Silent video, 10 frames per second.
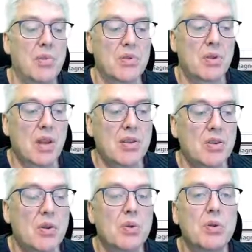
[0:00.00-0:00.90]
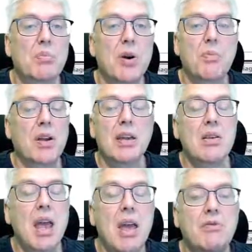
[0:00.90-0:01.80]
So that's going to propagate
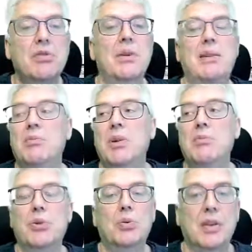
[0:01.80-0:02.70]
everywhere in my program.